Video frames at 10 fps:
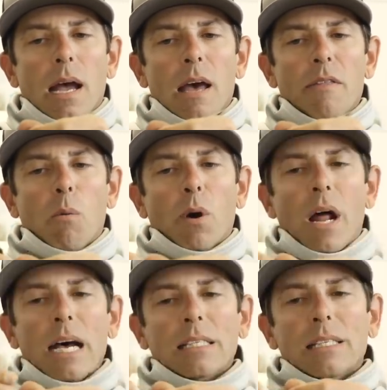And then when
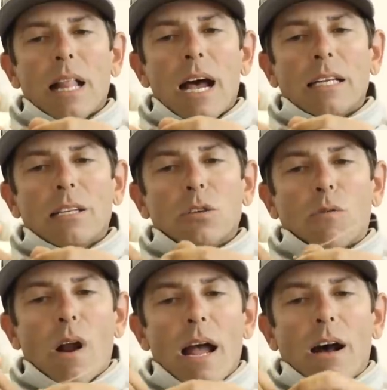I slide this
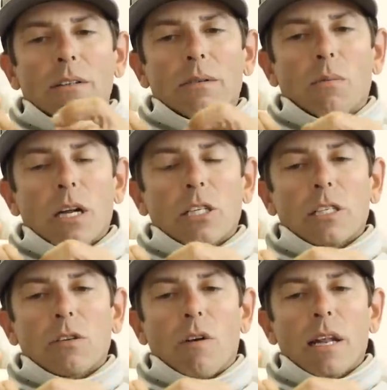around, watch
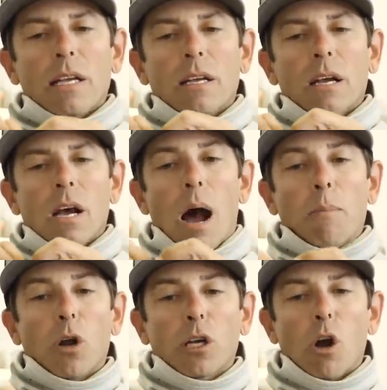this, ready?
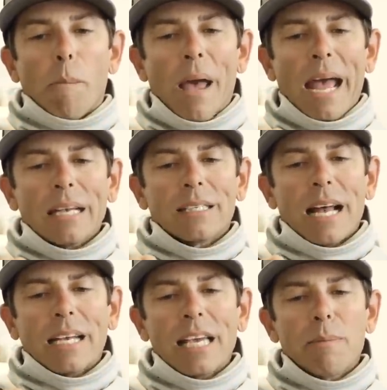I'm gonna go past
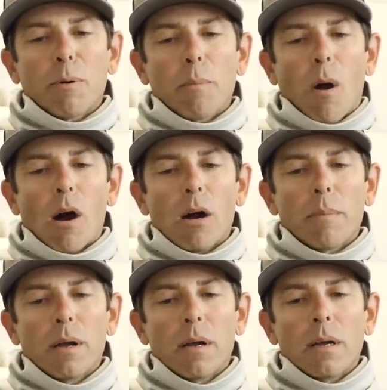that keeper
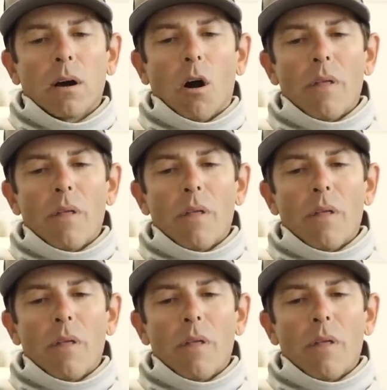barb on